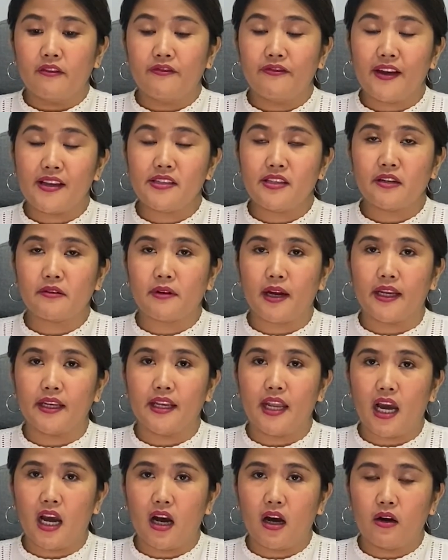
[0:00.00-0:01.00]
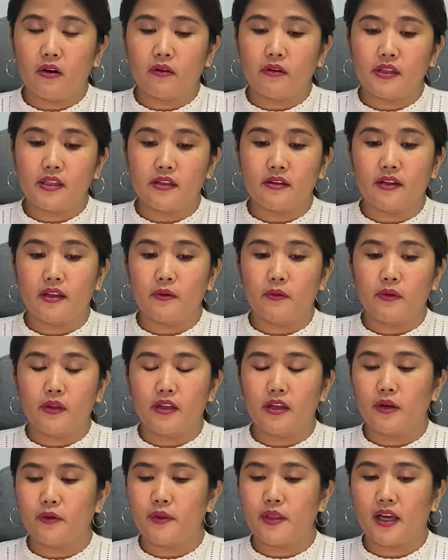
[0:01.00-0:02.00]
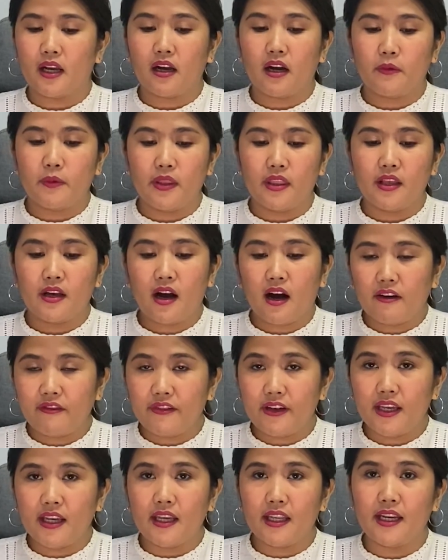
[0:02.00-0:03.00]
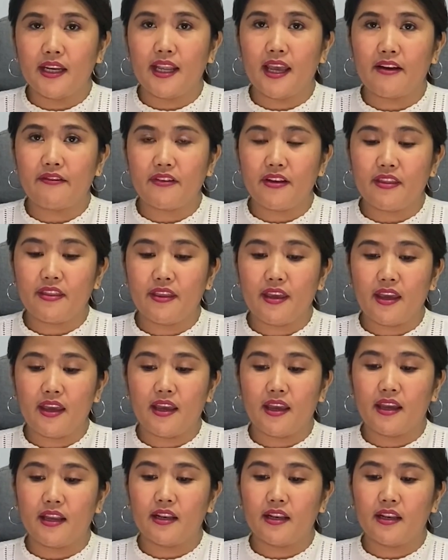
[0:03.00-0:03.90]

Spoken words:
facing right now, with COVID and everything,